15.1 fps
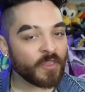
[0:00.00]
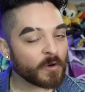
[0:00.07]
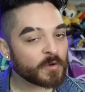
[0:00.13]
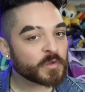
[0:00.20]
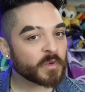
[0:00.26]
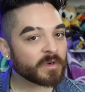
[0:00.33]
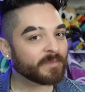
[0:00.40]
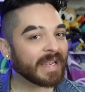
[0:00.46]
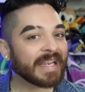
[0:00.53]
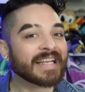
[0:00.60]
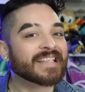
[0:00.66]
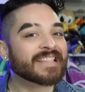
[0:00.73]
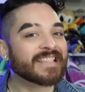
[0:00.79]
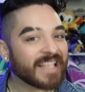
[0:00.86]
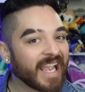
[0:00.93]
Those were my
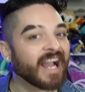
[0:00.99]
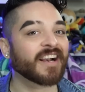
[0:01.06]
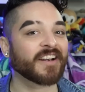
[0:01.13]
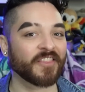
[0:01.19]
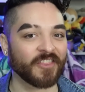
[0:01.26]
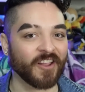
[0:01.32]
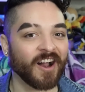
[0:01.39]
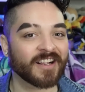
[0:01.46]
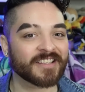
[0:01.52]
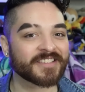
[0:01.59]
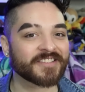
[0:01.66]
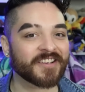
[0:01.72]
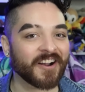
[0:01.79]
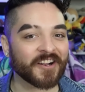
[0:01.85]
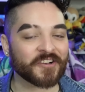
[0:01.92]
exact
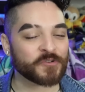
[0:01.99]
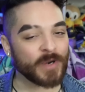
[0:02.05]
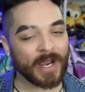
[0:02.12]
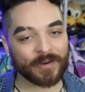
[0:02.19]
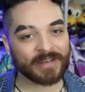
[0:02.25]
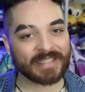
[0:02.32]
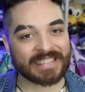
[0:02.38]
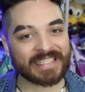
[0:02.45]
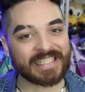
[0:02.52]
thoughts on Drag Race